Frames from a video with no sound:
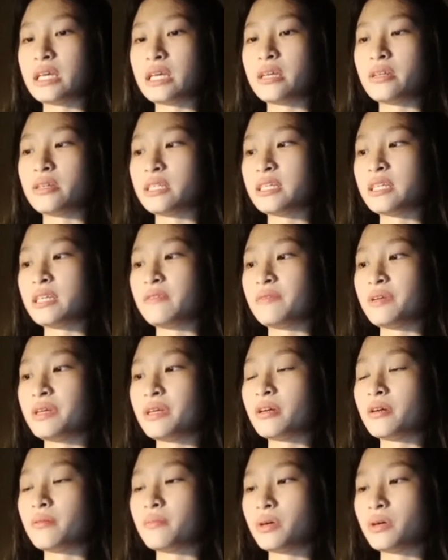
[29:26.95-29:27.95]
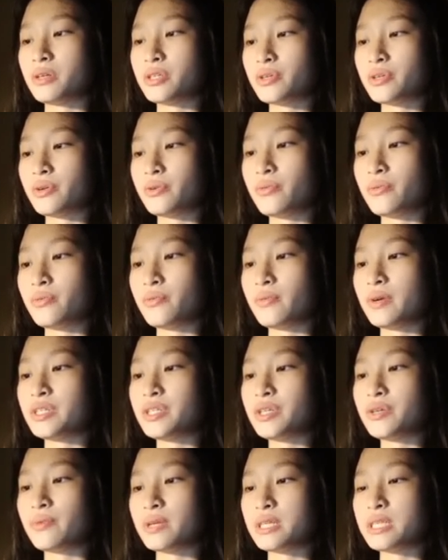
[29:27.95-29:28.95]
in a TV commercial
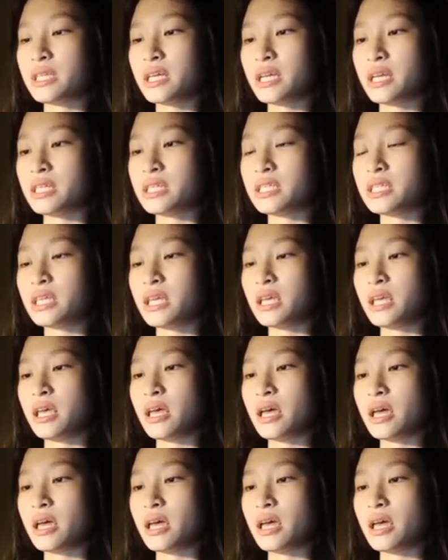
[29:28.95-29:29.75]
when she was 6.